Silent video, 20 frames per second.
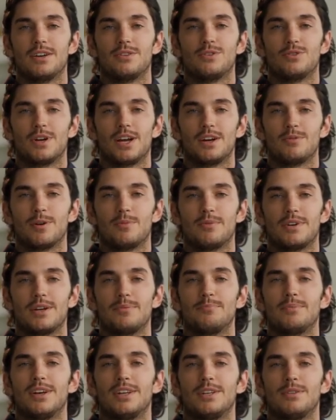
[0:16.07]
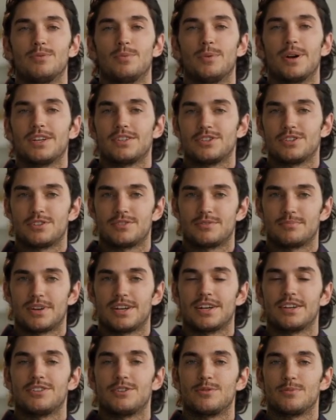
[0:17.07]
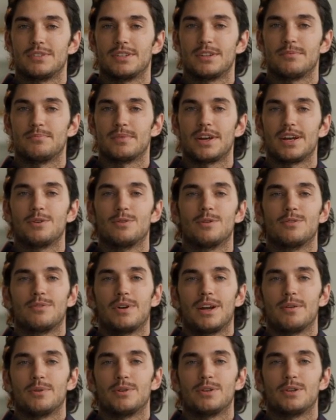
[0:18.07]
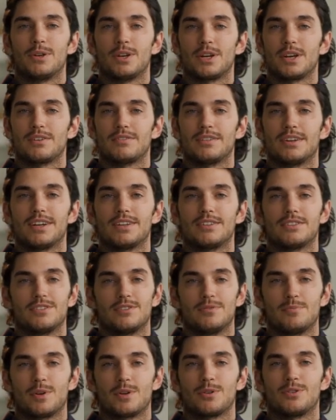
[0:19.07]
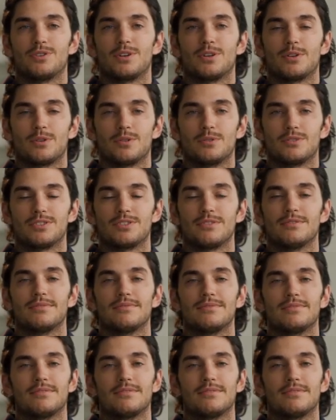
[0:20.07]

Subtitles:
try rubbing a bit of white toothpaste with a microfiber cloth in small circles.